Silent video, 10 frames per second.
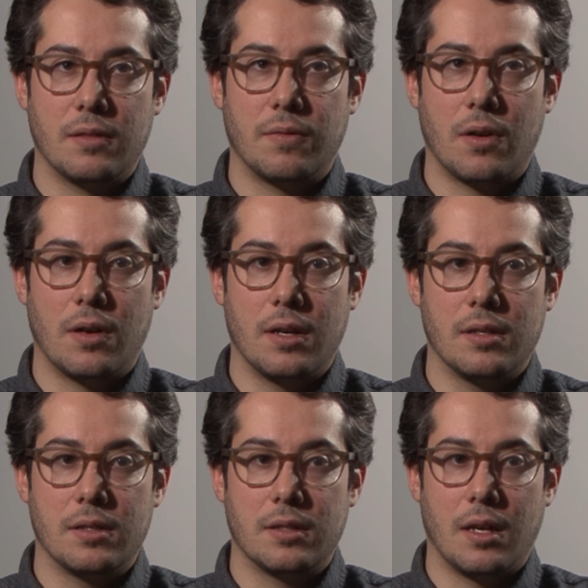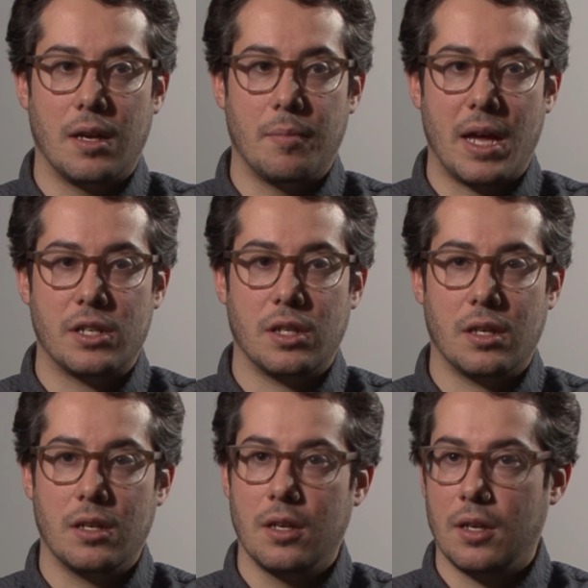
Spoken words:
far as matching it,